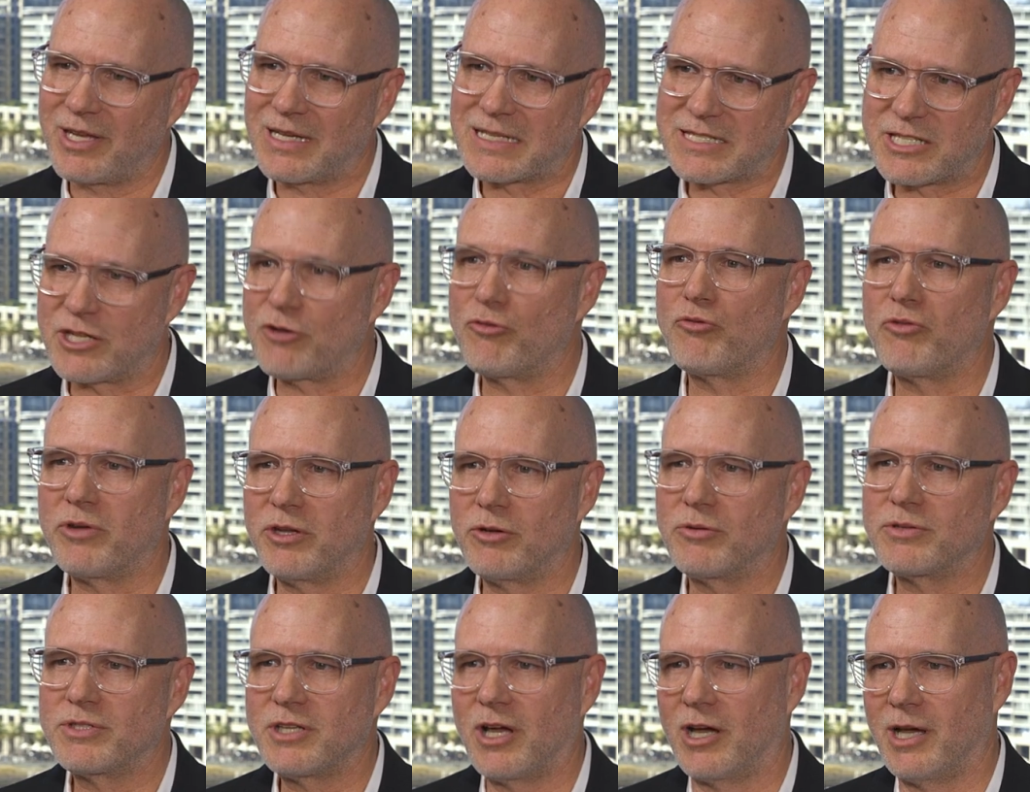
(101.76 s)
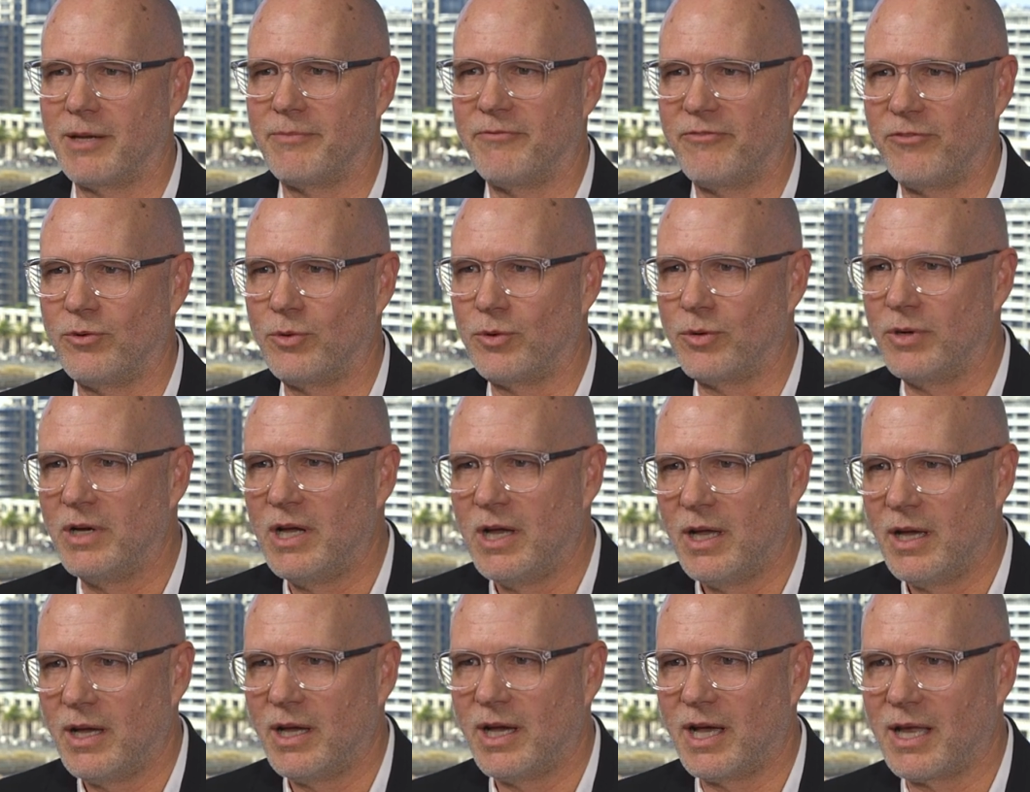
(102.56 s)
things in real time for
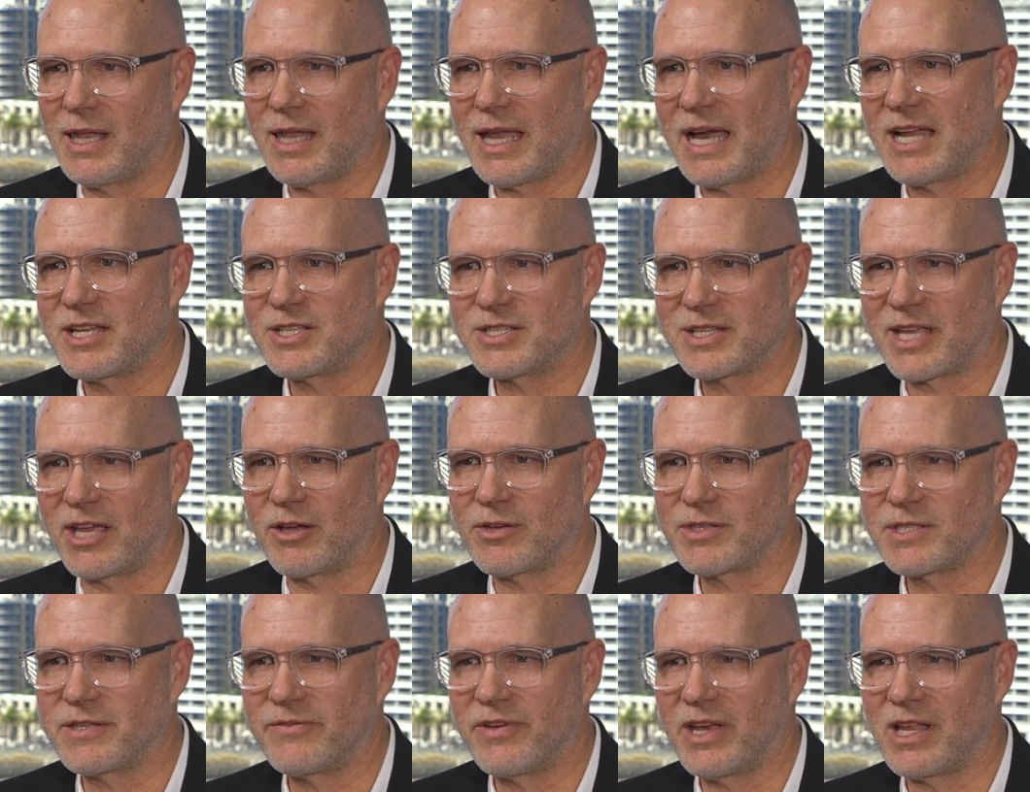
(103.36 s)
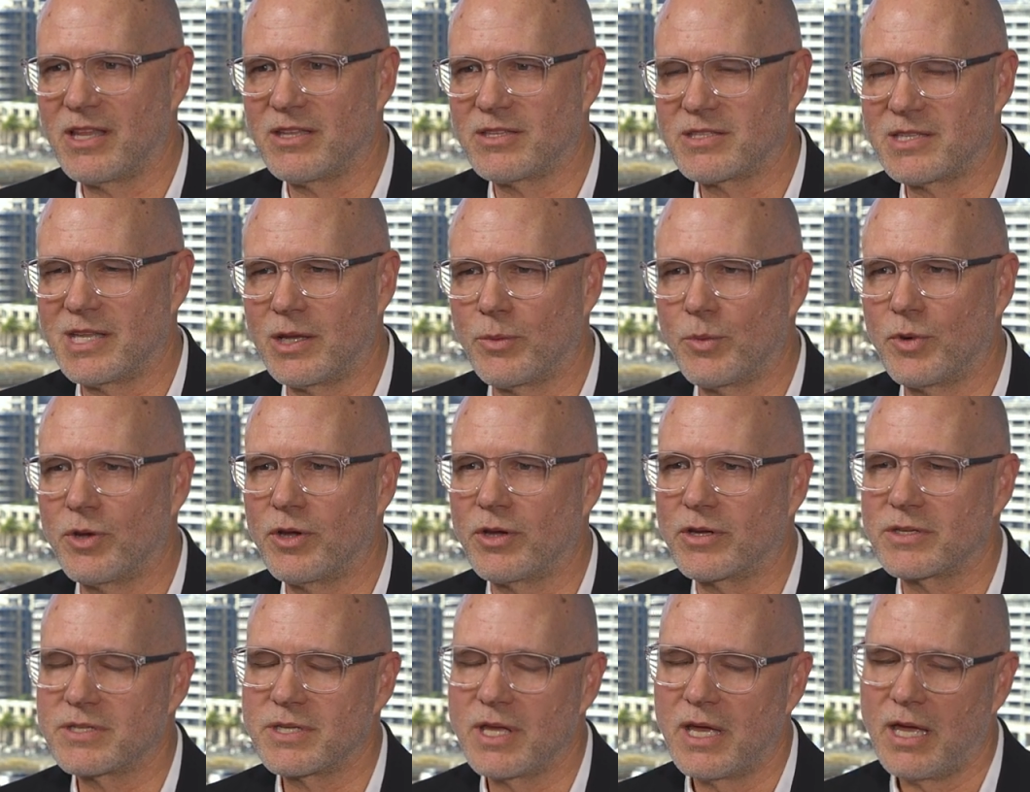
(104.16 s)
large-scale surveillance
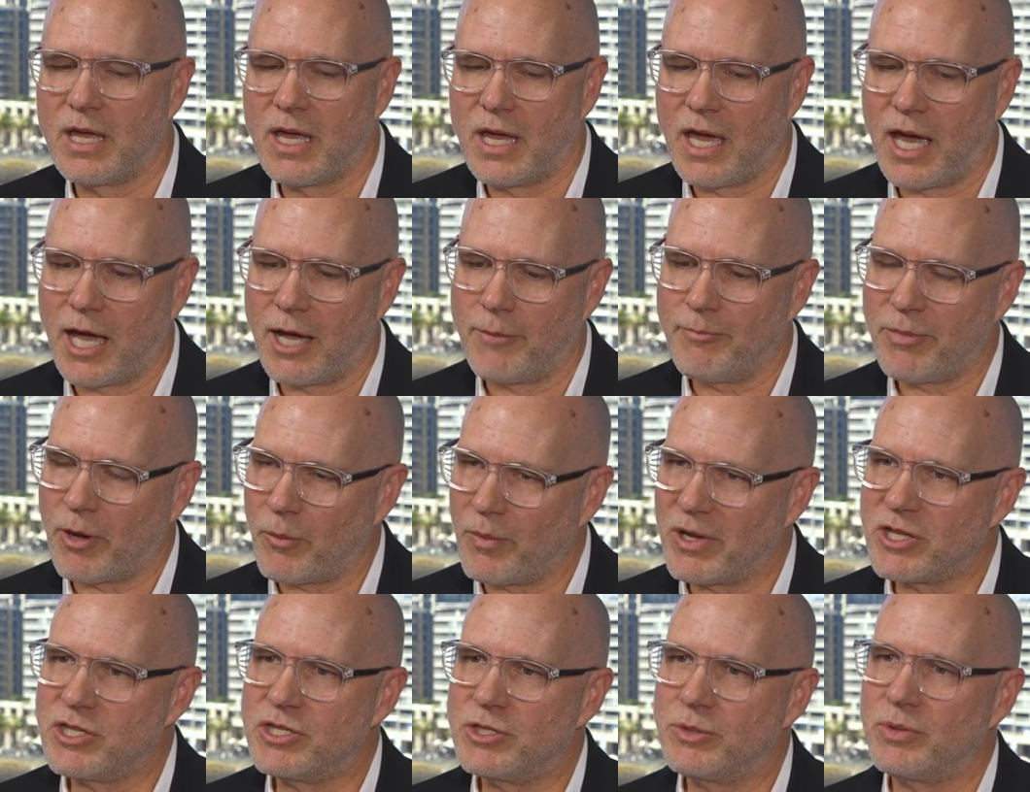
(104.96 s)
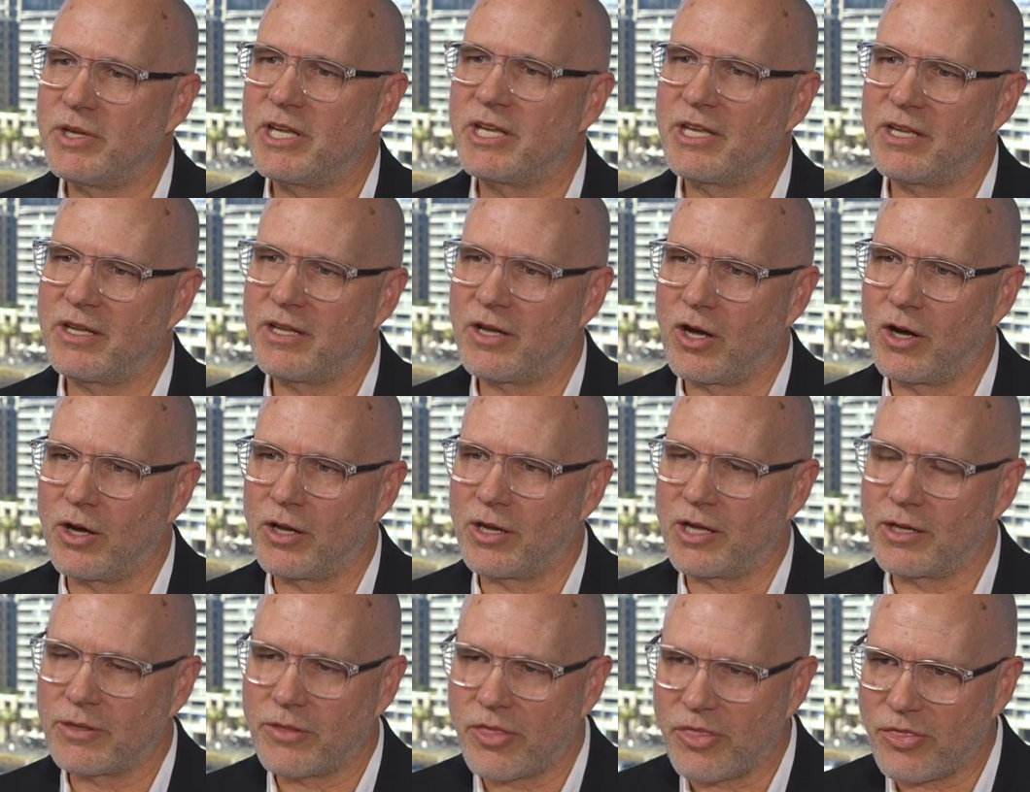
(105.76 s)
networks. But we're doing it
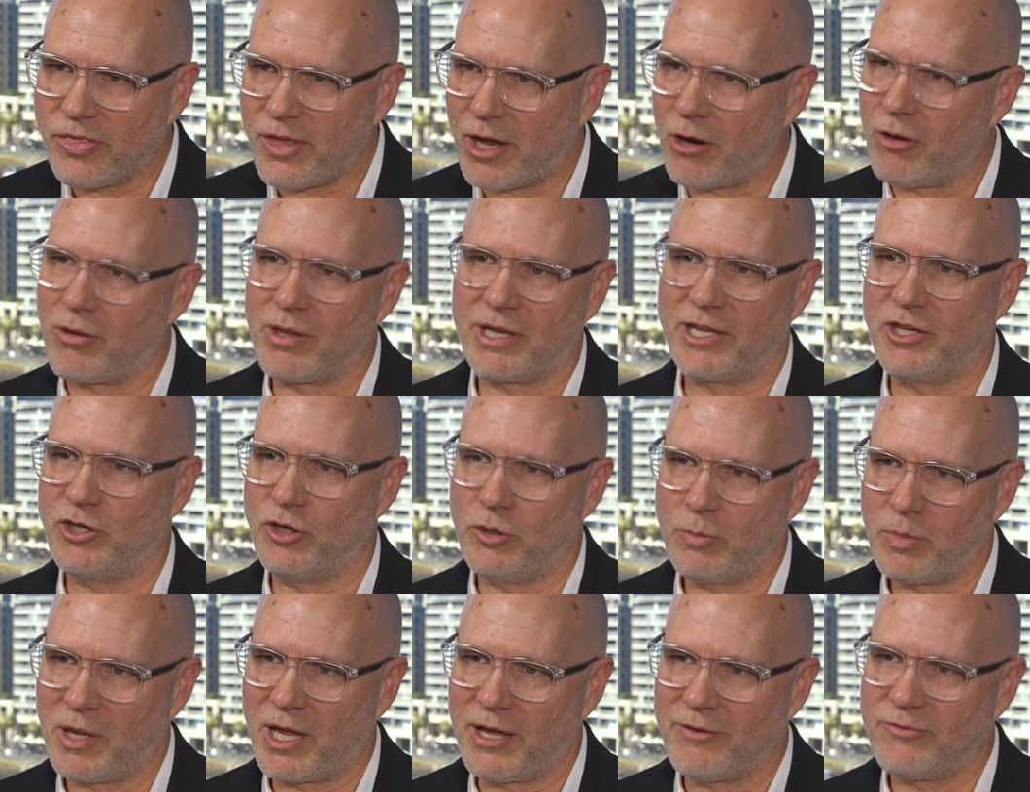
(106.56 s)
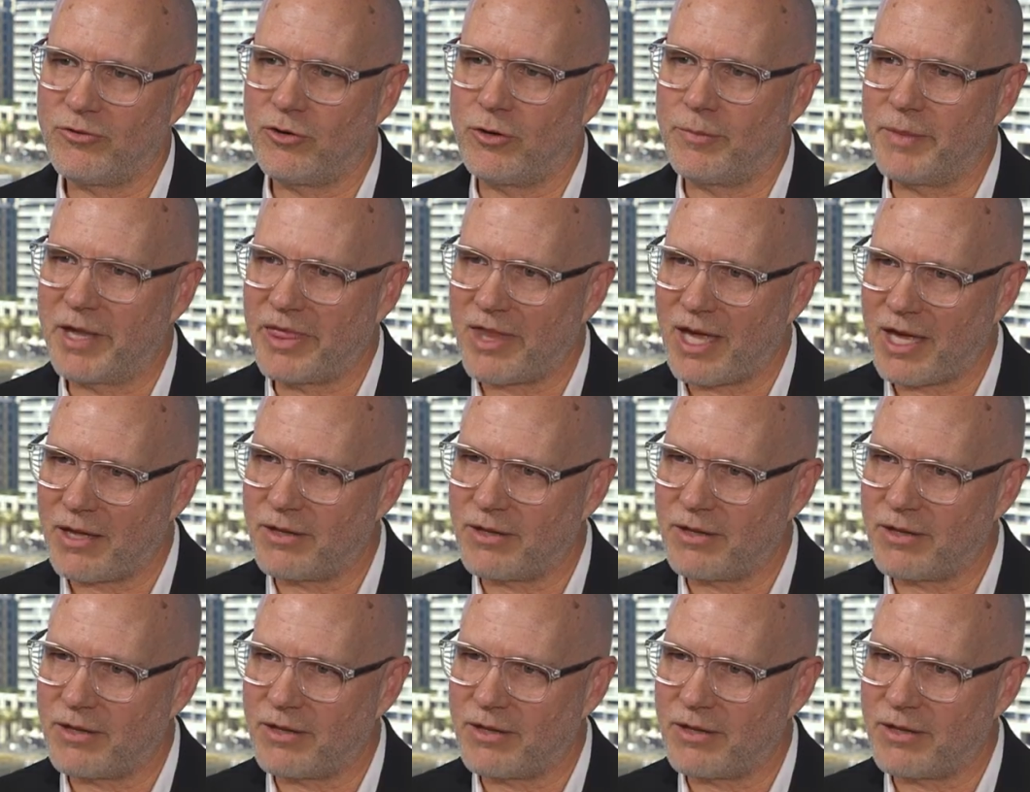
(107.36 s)
on a thoroughly new platform. And